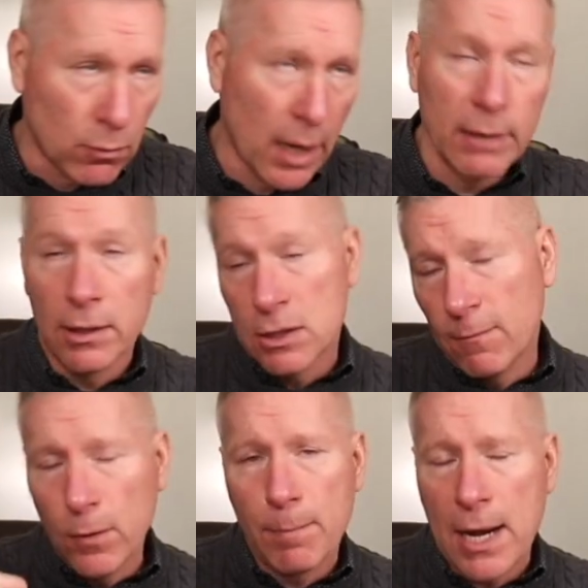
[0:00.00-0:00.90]
right? Let's
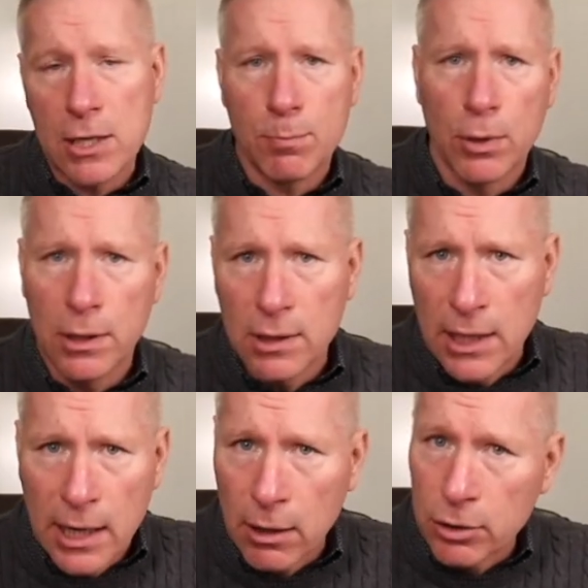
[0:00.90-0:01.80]
flip aspirin in
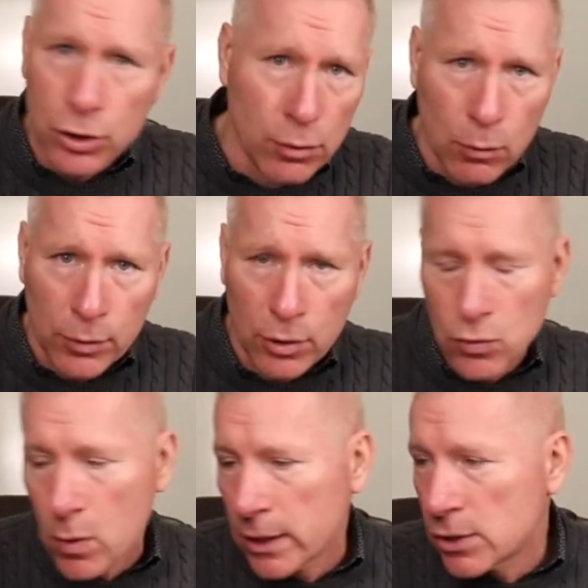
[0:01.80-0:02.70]
the air and shoot it with our
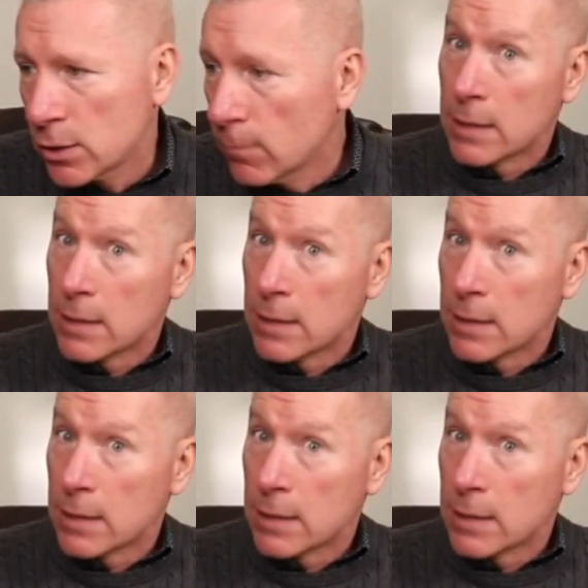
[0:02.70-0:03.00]
.22.